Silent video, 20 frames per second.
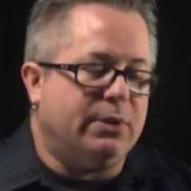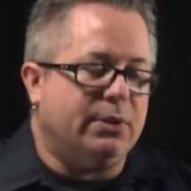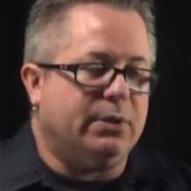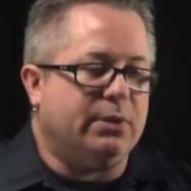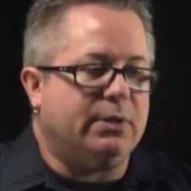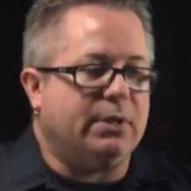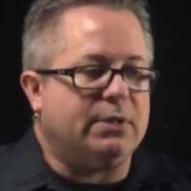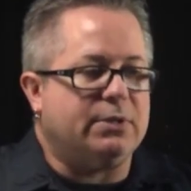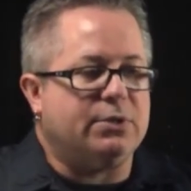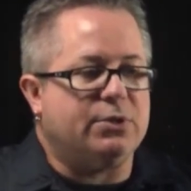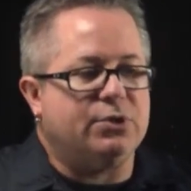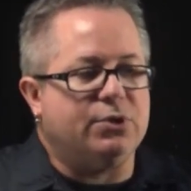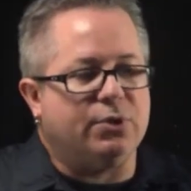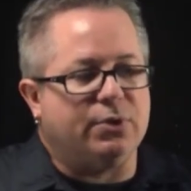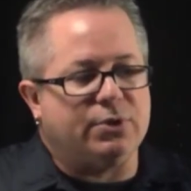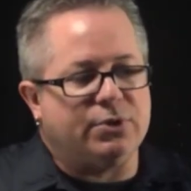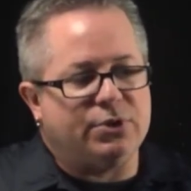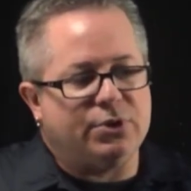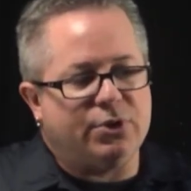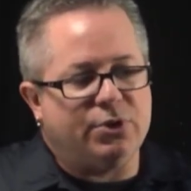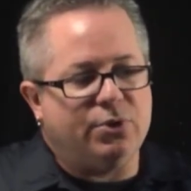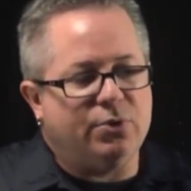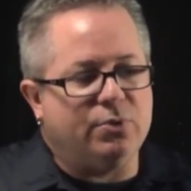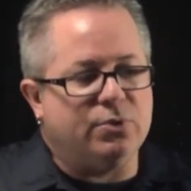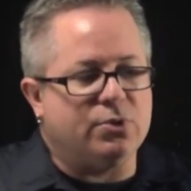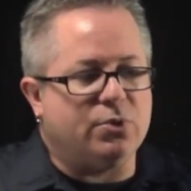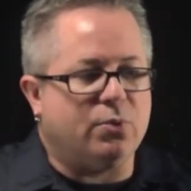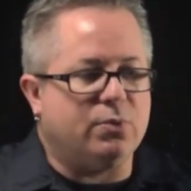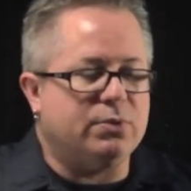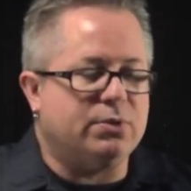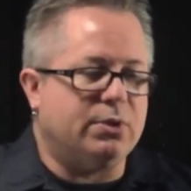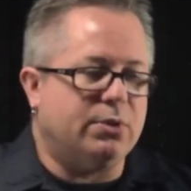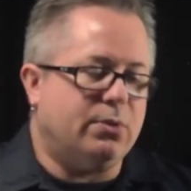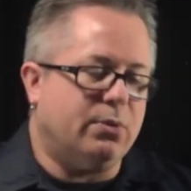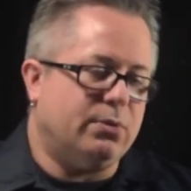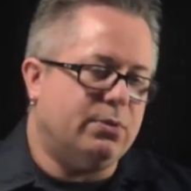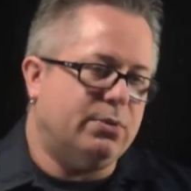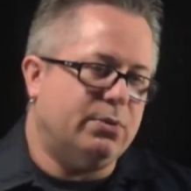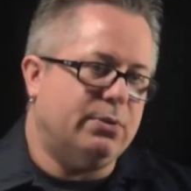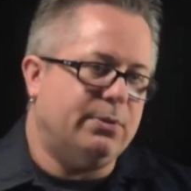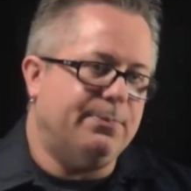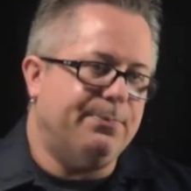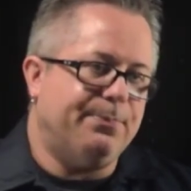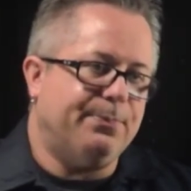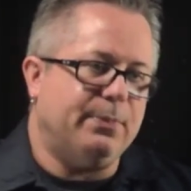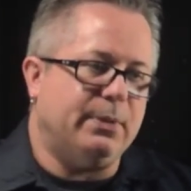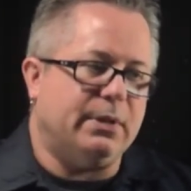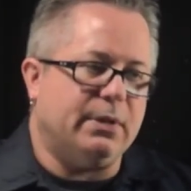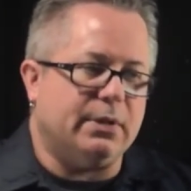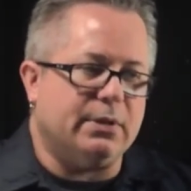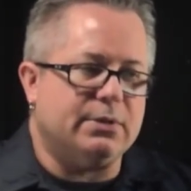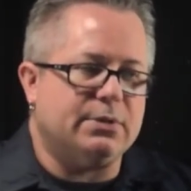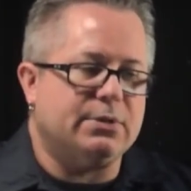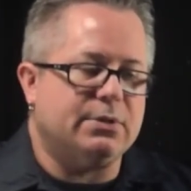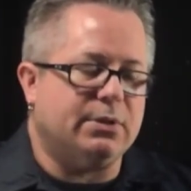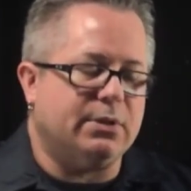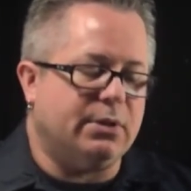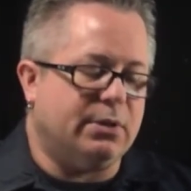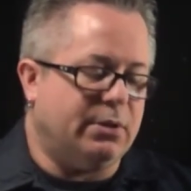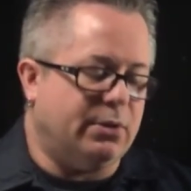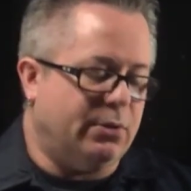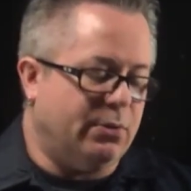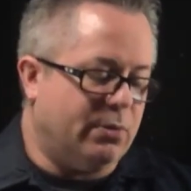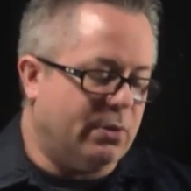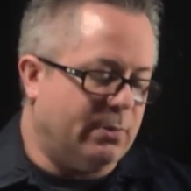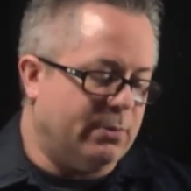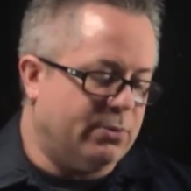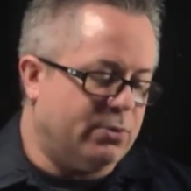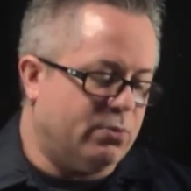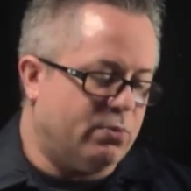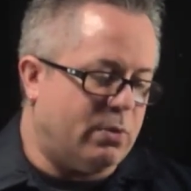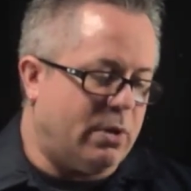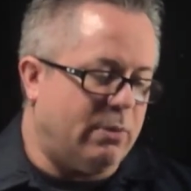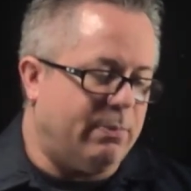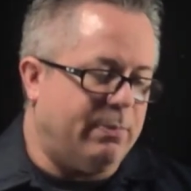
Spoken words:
You can test as young as 2 and as old as adulthood, because you're able to route